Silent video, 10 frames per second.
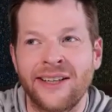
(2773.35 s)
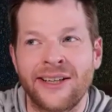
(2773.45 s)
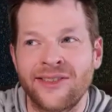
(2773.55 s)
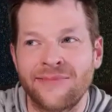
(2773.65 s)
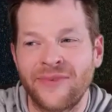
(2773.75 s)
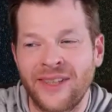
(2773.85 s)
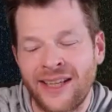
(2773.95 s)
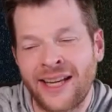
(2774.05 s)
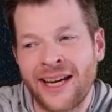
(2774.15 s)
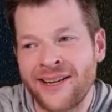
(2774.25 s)

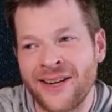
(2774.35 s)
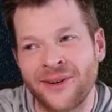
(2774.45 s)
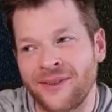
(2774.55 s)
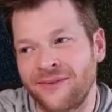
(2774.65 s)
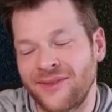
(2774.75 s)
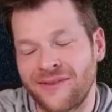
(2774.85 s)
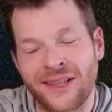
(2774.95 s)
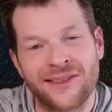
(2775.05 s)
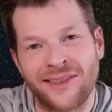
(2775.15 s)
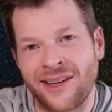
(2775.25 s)
and I know
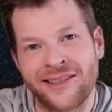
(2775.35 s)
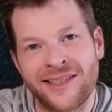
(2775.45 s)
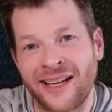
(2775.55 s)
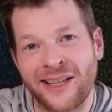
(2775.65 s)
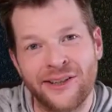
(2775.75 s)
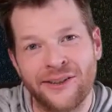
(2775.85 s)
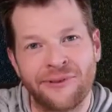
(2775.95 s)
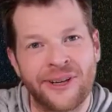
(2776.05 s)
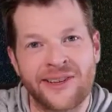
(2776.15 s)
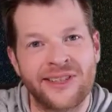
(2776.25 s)
it's gonna take a year
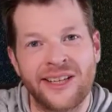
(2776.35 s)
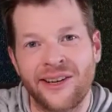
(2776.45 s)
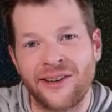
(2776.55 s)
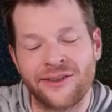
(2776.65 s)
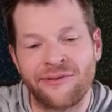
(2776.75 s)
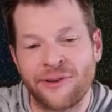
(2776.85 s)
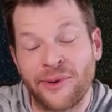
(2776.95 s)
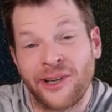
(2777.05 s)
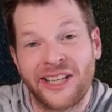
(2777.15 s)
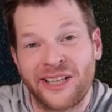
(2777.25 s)
for SEO and for
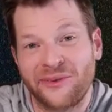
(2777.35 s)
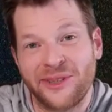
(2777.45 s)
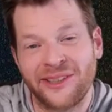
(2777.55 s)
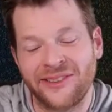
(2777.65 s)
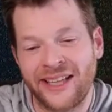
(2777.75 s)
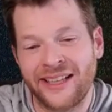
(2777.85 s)
marketing to work.